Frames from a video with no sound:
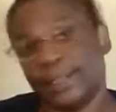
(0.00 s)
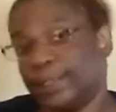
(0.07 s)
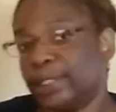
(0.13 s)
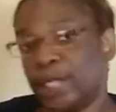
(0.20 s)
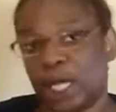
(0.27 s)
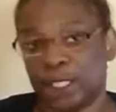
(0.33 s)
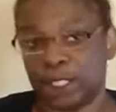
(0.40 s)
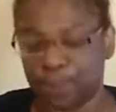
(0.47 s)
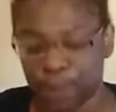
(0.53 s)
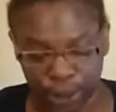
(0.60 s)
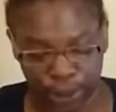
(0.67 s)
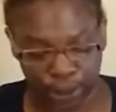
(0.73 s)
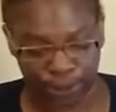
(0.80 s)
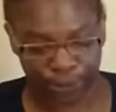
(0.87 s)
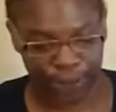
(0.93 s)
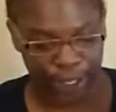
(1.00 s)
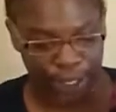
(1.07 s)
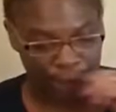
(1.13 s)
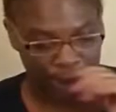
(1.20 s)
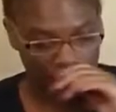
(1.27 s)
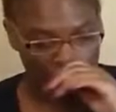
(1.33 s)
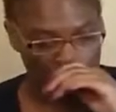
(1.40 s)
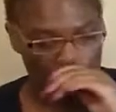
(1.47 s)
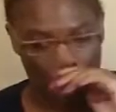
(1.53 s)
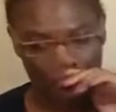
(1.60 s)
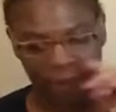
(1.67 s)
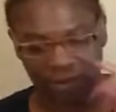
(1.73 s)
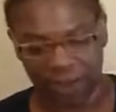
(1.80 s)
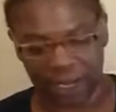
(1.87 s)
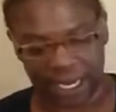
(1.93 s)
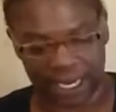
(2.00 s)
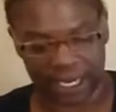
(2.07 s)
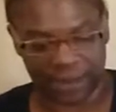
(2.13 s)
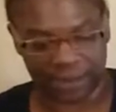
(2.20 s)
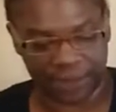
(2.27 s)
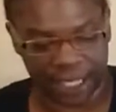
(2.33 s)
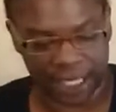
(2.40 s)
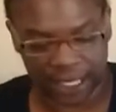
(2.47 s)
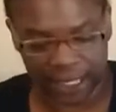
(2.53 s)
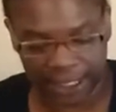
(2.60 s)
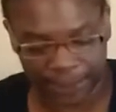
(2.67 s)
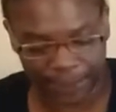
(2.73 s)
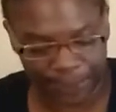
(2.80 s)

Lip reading: not a sponsored video for any of these.